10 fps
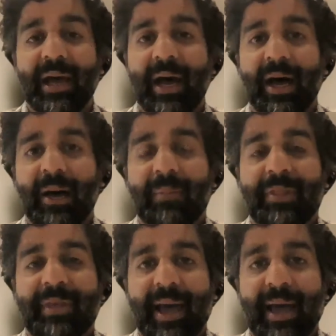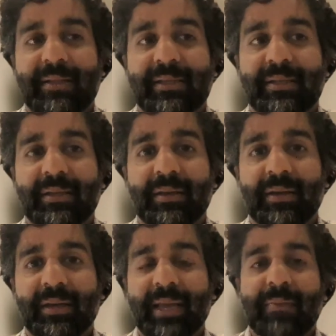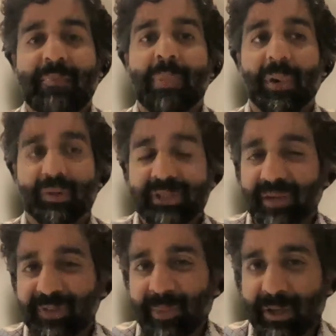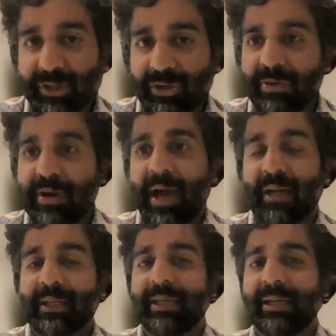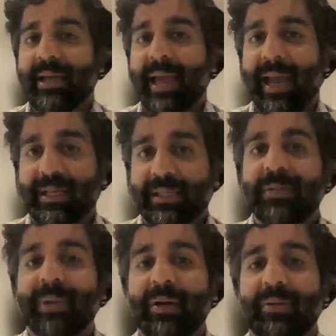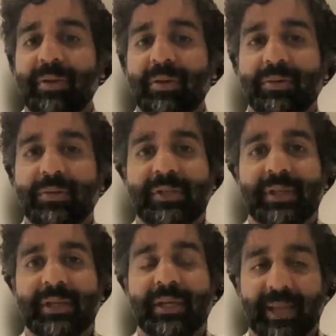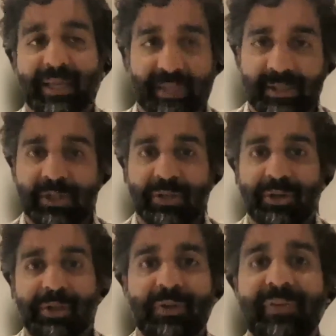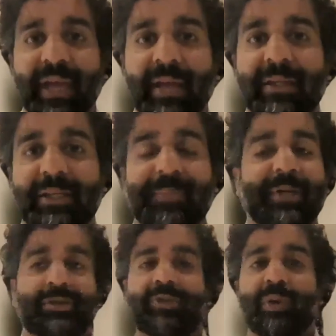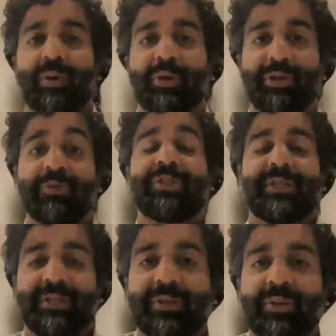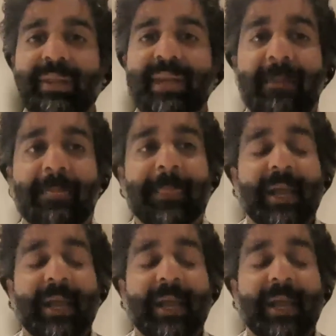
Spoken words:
That, again, most ophthalmologists are not going to ask about those unless it's a good uveitis specialist where we're used to doing that.